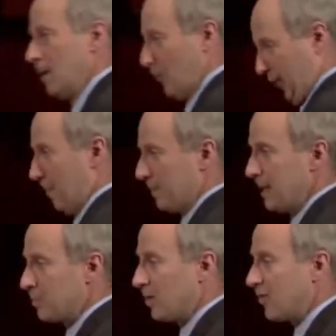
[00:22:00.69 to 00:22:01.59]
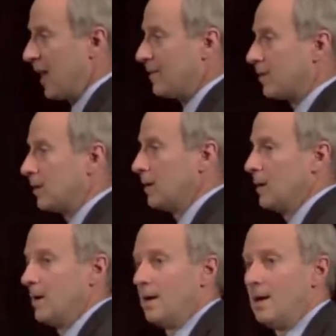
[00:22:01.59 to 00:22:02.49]
Some people favor
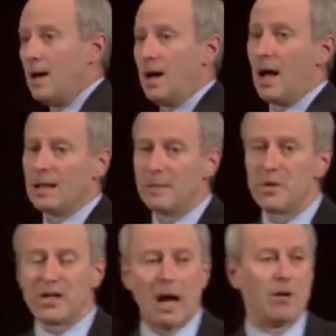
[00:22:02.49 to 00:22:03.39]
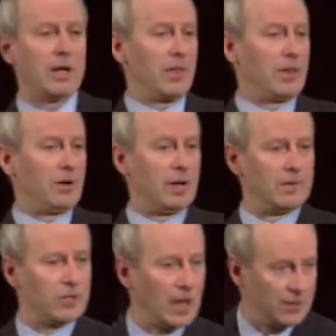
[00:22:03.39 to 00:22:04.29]
a libertarian theory
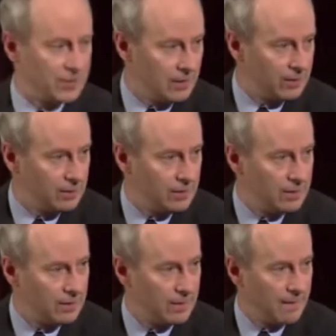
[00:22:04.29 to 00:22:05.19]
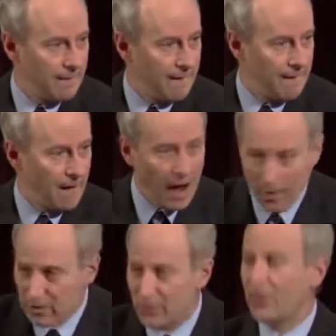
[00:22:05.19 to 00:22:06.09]
of justice,
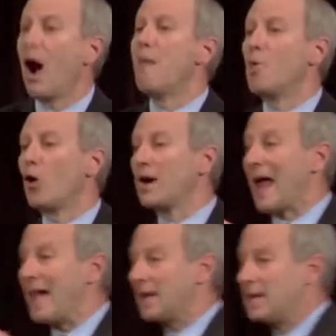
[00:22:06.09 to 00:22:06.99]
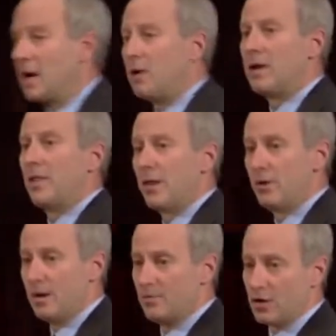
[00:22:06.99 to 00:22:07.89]
others a more egalitarian
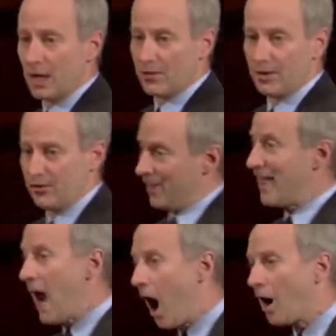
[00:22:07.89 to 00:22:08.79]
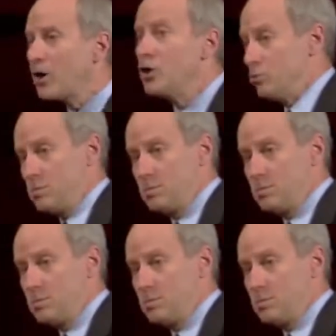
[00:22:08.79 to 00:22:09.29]
theory of justice, and they argue